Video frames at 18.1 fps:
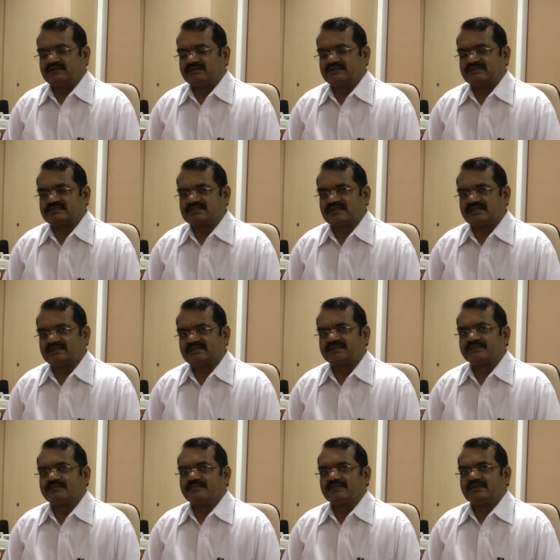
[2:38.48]
things like
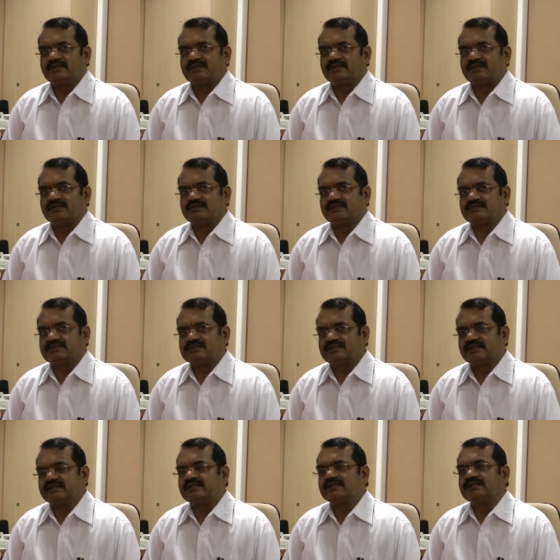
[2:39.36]
that, it is
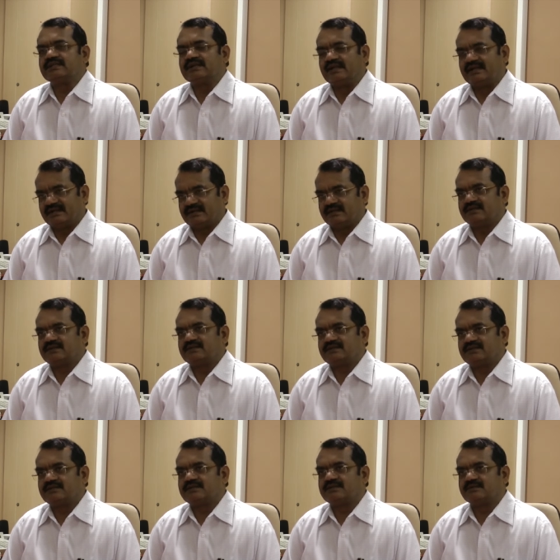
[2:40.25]
getting delayed
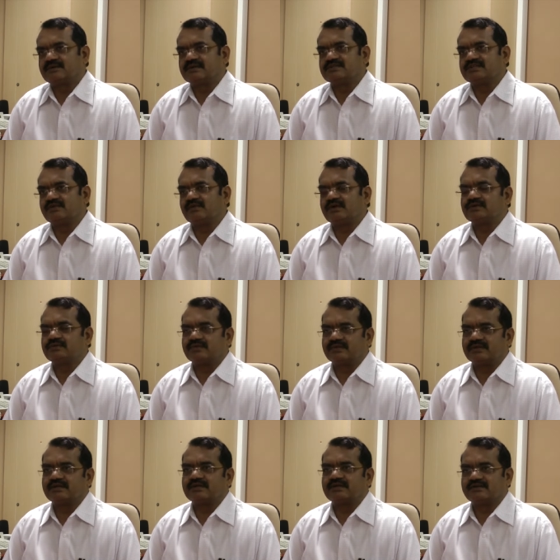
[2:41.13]
because they want to
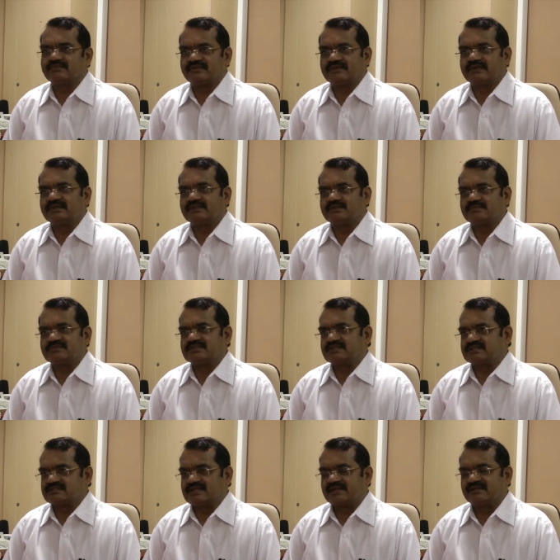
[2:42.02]
reconfigure the
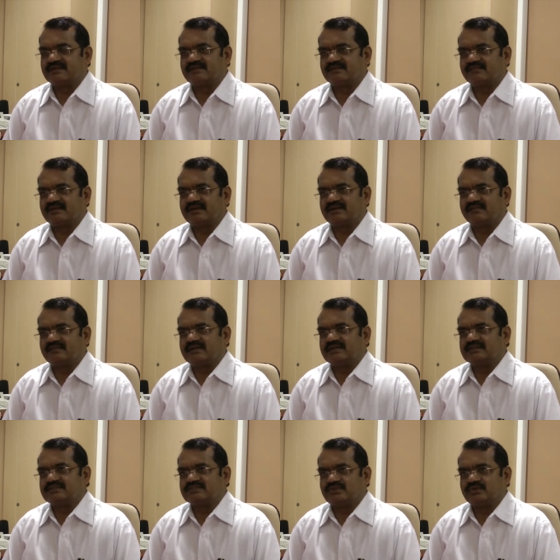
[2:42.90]
mission slightly different way
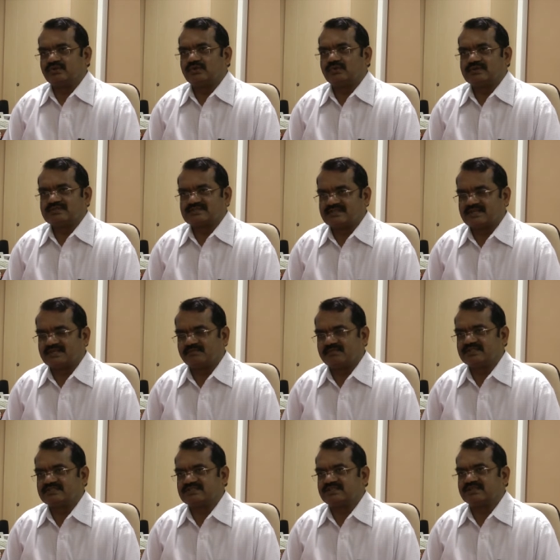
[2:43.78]
and the schedule was not
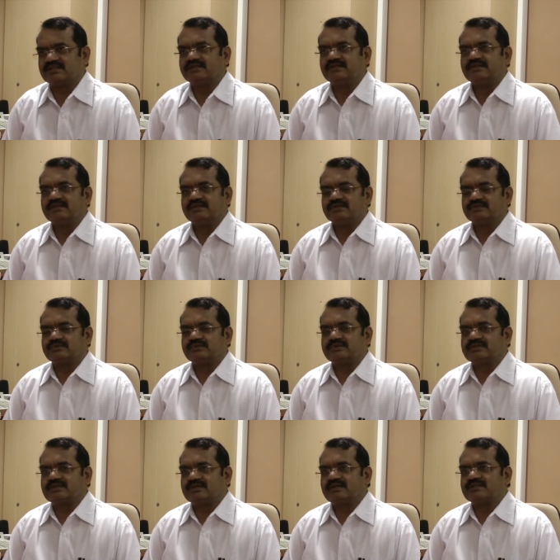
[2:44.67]
matching. So
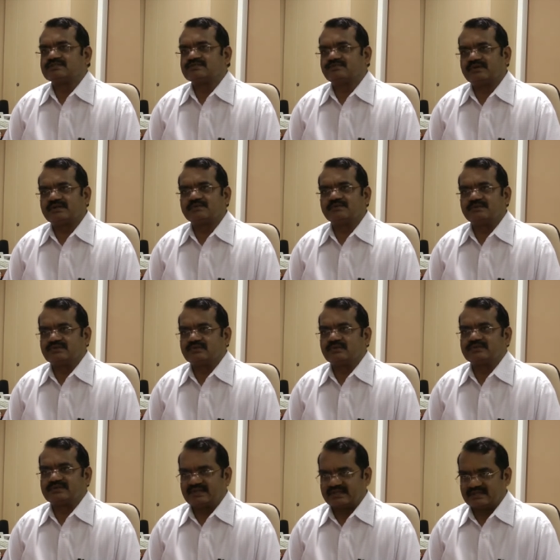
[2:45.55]
it calls for a
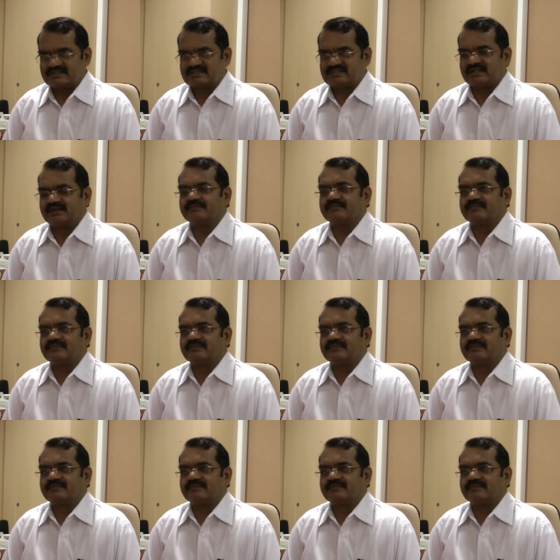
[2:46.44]
mid-course correction